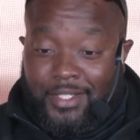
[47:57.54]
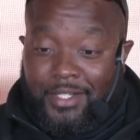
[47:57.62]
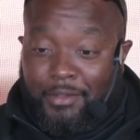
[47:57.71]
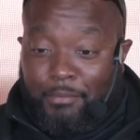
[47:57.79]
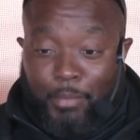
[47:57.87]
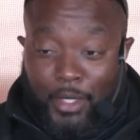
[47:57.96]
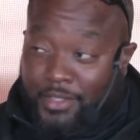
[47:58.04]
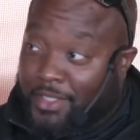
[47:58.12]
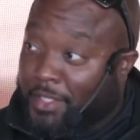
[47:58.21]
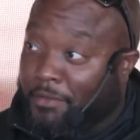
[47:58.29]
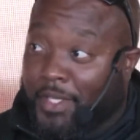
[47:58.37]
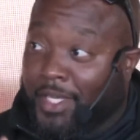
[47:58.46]
birth
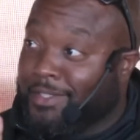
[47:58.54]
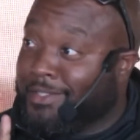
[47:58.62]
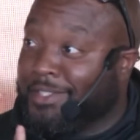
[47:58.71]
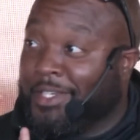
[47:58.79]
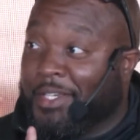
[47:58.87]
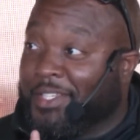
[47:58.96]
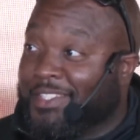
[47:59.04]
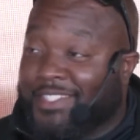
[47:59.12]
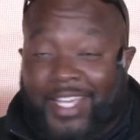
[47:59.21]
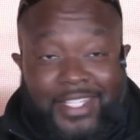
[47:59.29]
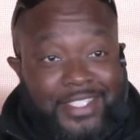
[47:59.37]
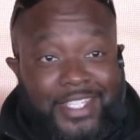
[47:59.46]
certificates,
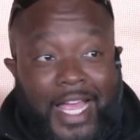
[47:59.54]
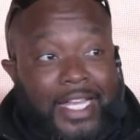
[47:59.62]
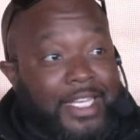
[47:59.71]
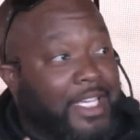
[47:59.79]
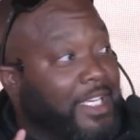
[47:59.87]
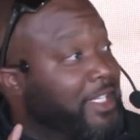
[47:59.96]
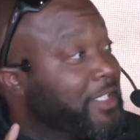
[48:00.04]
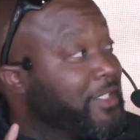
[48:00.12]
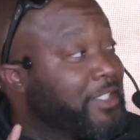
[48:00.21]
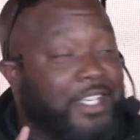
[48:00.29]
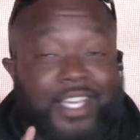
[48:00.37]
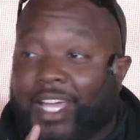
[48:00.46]
Texas IDs,
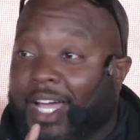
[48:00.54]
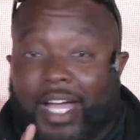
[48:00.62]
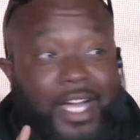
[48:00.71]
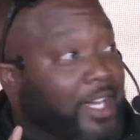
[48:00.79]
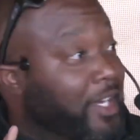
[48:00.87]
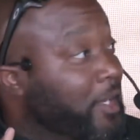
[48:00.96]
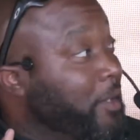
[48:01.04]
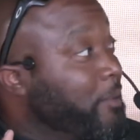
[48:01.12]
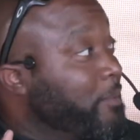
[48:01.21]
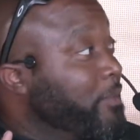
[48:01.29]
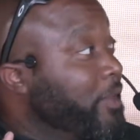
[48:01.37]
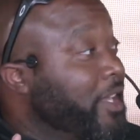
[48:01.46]

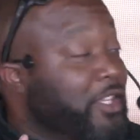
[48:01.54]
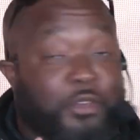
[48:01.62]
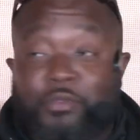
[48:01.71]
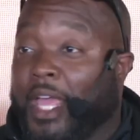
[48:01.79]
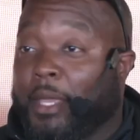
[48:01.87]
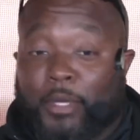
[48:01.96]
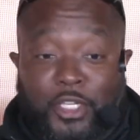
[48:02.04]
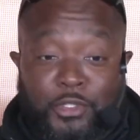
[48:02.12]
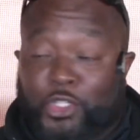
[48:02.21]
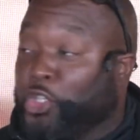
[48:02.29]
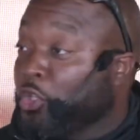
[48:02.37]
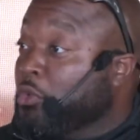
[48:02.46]
you name it,
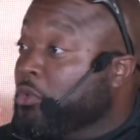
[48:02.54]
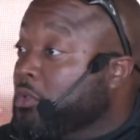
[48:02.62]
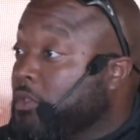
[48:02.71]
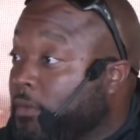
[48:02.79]
shoes for